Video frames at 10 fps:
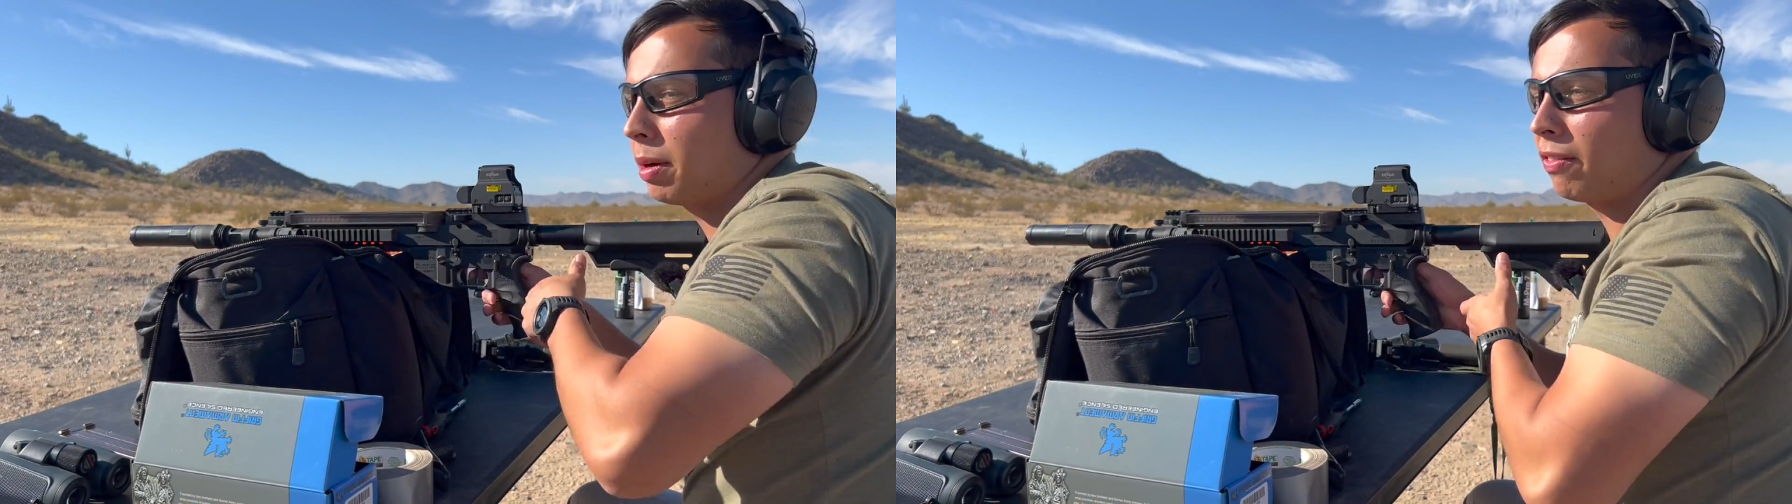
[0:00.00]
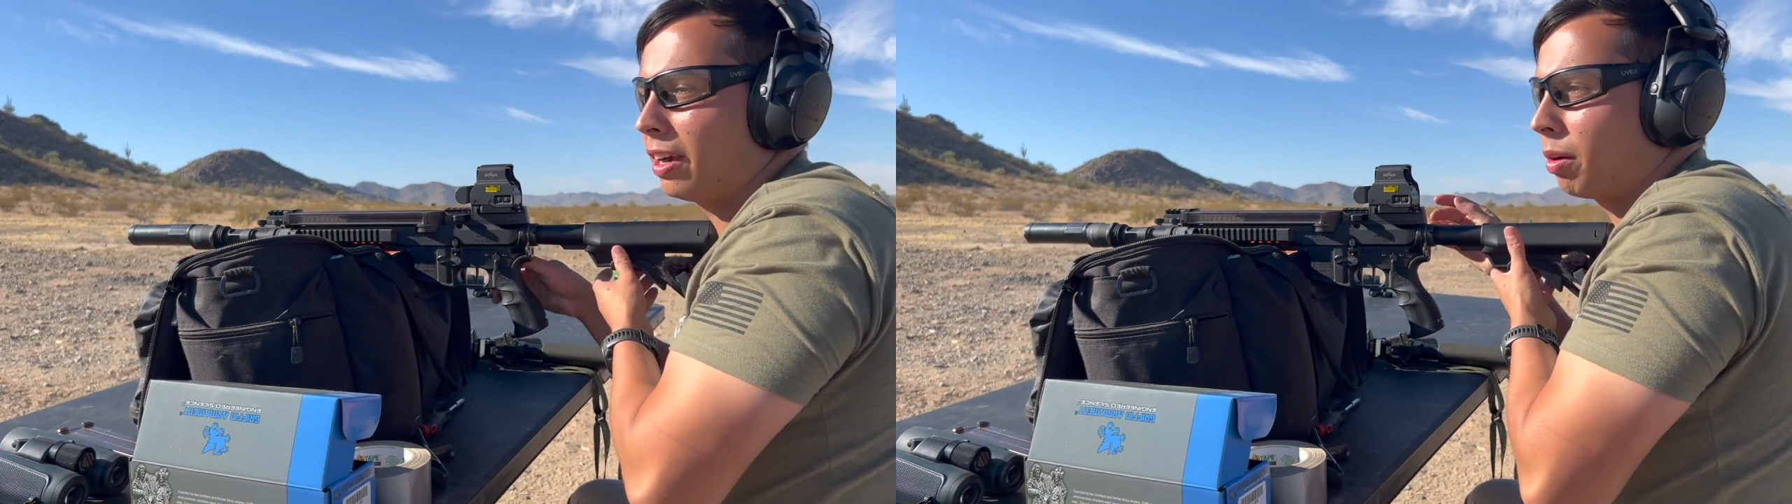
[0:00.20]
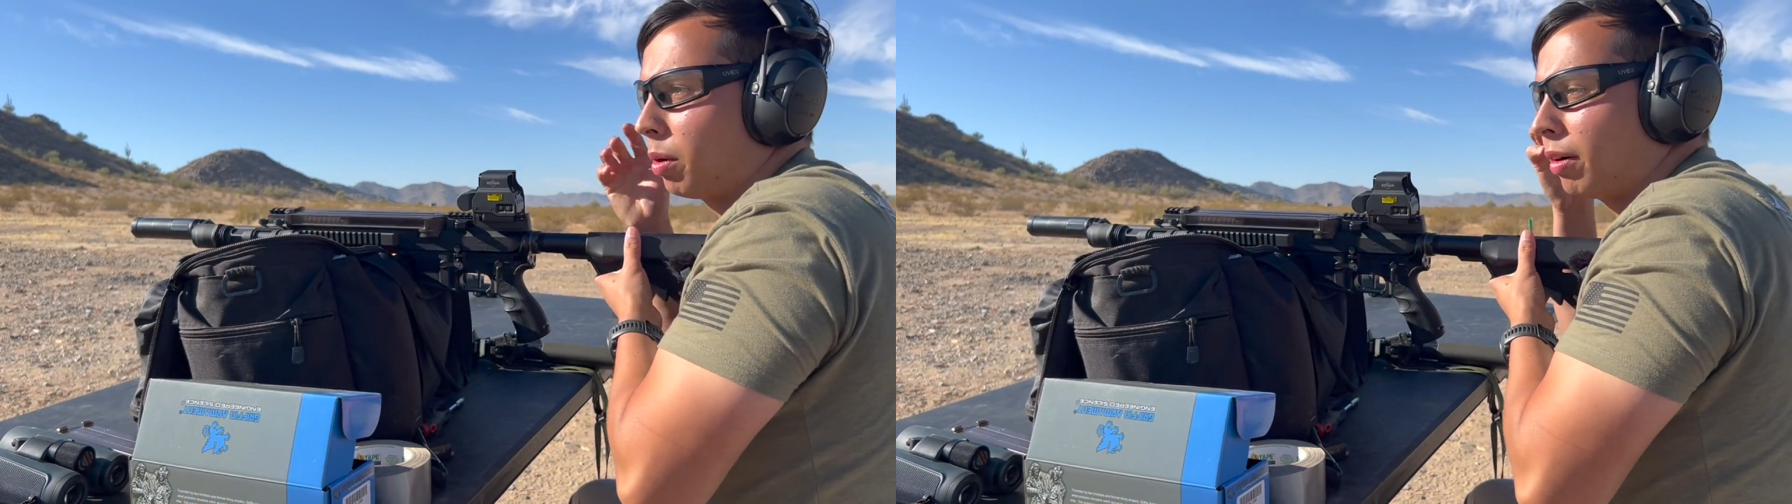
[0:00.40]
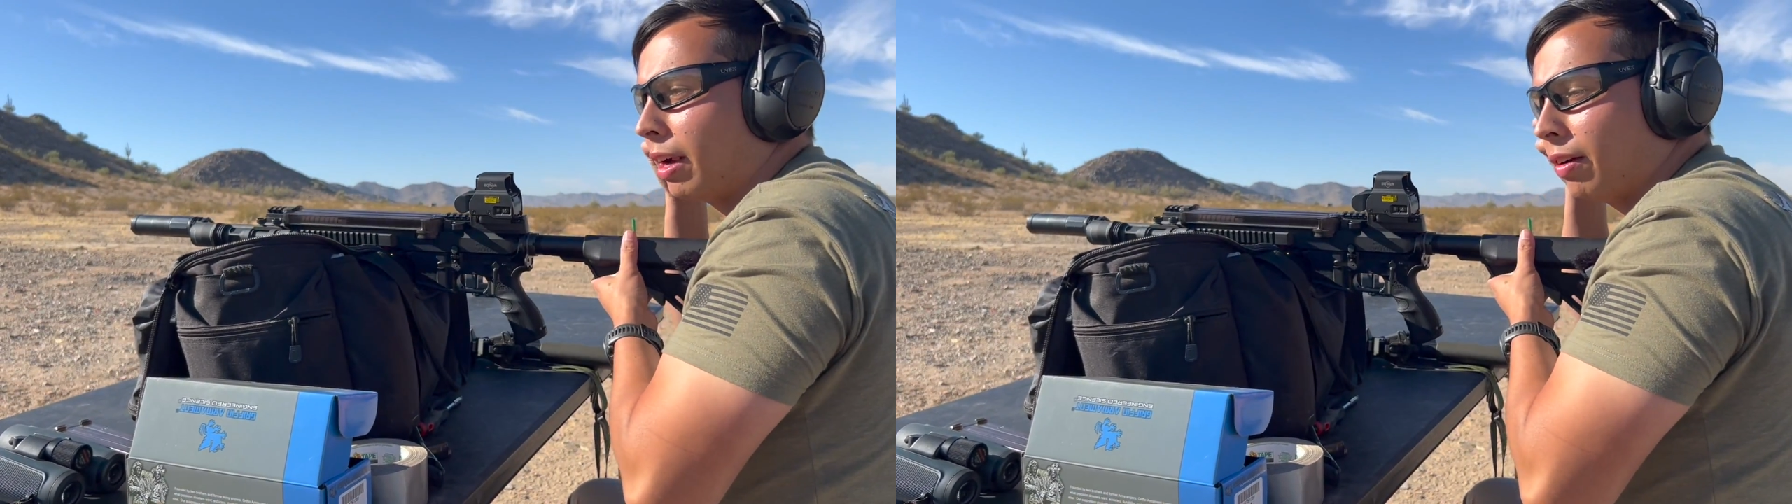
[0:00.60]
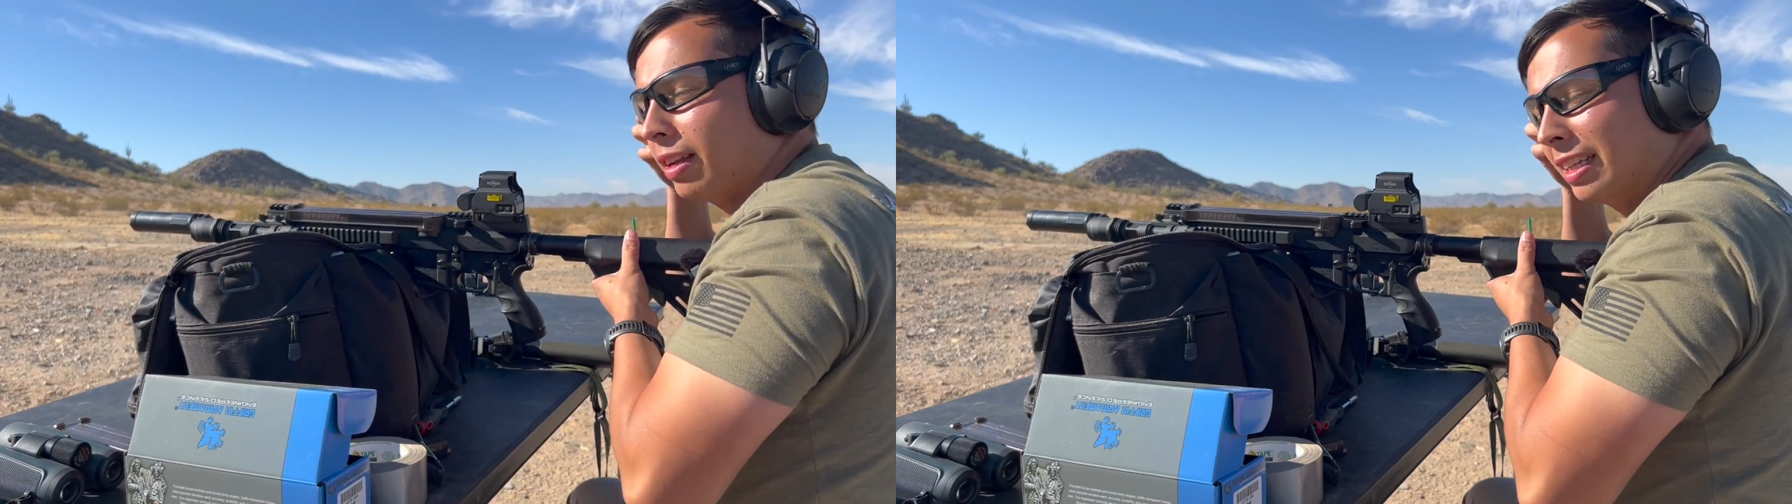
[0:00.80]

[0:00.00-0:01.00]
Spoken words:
fire 1 round